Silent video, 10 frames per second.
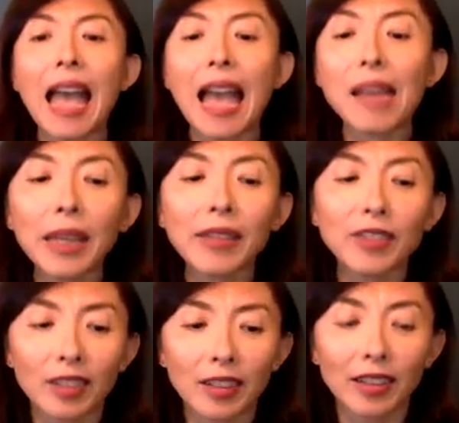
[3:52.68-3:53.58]
It
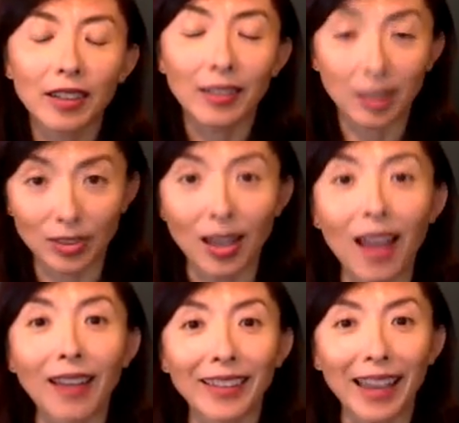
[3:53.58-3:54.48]
means the
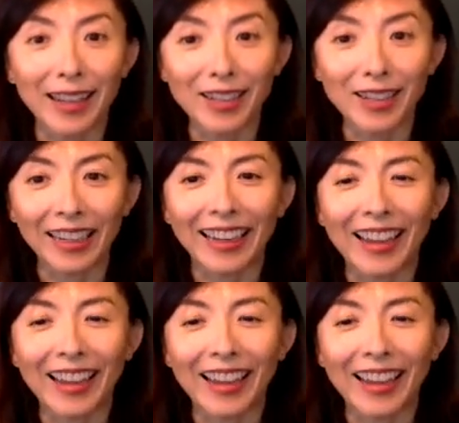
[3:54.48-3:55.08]
sun, actually.